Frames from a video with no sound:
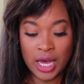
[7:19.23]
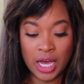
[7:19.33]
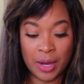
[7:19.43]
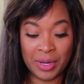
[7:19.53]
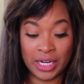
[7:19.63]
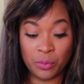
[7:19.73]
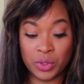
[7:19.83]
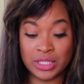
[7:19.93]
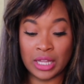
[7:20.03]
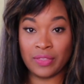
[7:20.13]
and it
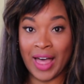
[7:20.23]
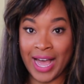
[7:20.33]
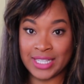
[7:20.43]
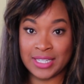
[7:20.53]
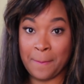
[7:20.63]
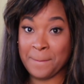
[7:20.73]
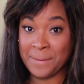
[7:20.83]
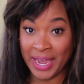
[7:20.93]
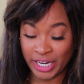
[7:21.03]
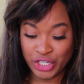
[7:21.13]
was the last
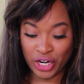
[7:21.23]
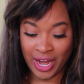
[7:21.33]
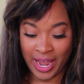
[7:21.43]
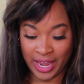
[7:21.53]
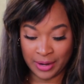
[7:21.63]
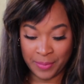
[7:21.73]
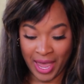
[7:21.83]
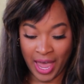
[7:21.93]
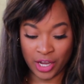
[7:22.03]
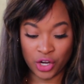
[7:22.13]
major
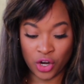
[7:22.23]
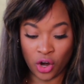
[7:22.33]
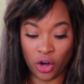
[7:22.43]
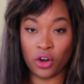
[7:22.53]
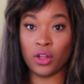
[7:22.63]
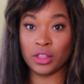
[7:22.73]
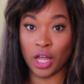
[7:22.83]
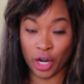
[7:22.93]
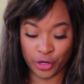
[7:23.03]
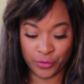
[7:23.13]
handbag Karl
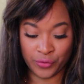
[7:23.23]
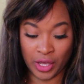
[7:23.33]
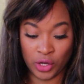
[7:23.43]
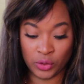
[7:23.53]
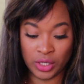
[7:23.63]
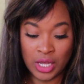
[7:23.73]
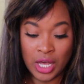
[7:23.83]
Lagerfeld,